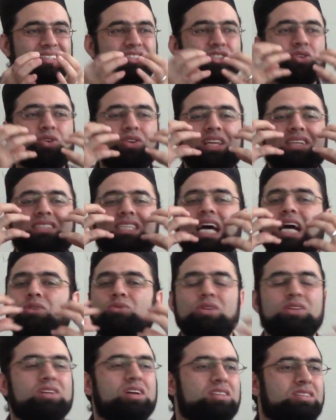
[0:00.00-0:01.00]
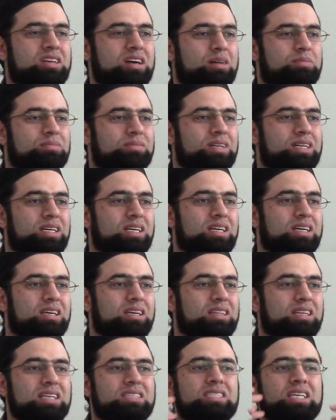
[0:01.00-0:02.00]
so the sound will not come.
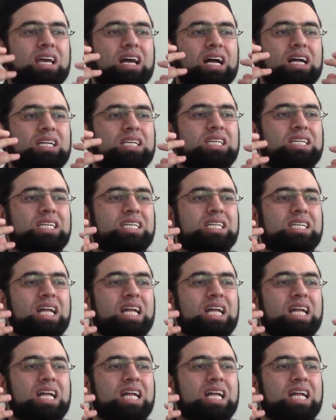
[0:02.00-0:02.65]
They say as,